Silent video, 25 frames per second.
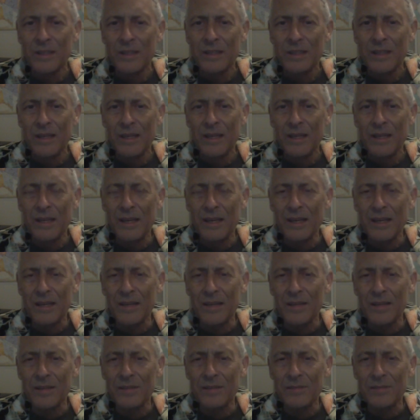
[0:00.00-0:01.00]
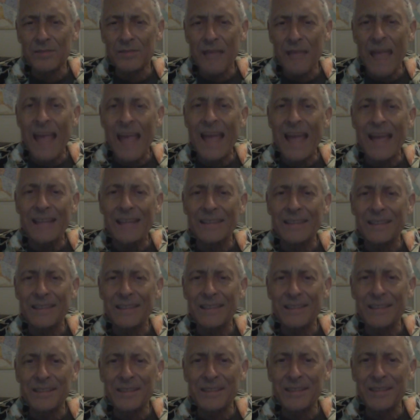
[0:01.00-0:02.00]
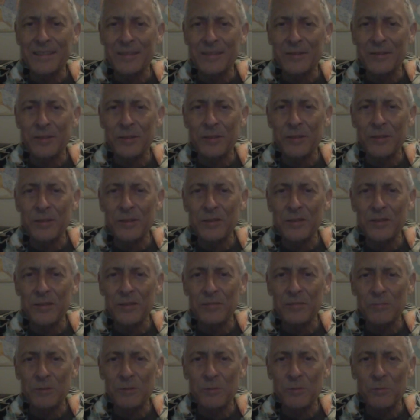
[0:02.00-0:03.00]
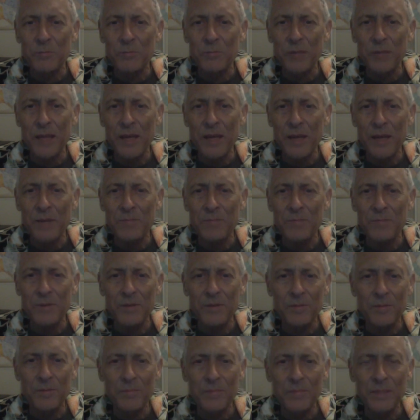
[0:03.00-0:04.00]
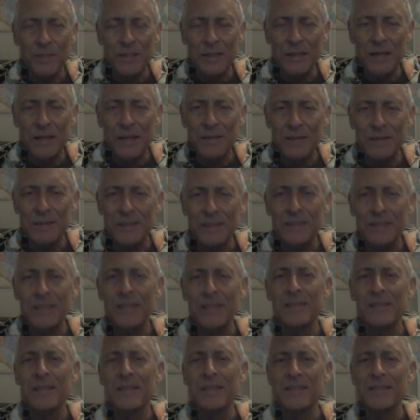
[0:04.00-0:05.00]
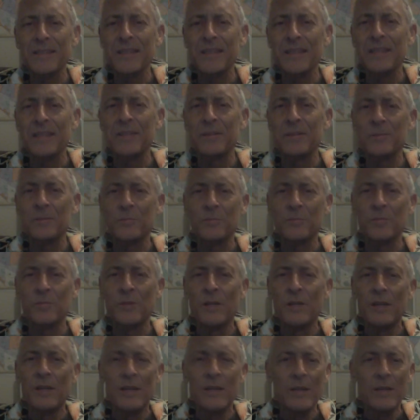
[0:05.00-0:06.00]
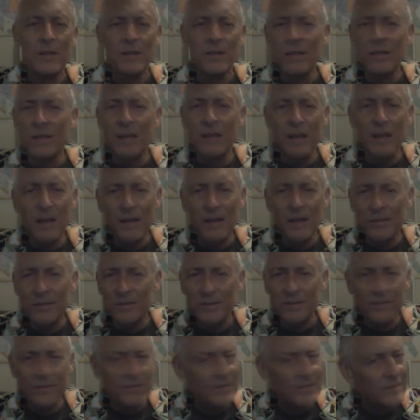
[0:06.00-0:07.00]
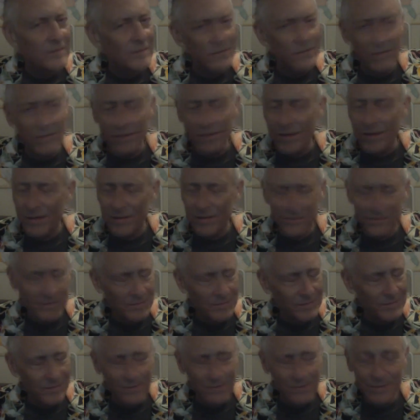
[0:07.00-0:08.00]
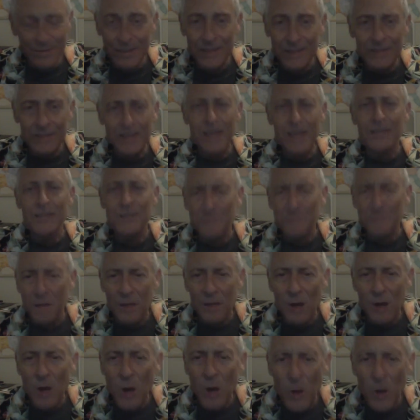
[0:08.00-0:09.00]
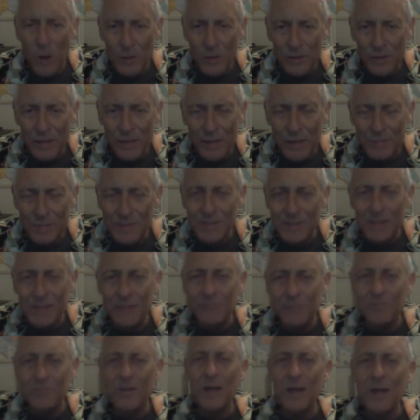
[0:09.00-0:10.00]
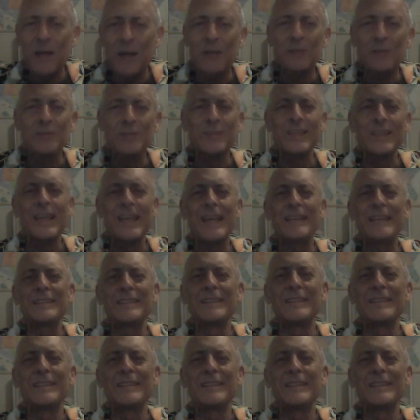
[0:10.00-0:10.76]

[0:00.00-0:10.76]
and his Attorney General, Pam Biondi, they say they're going to declassify all the Epstein files, and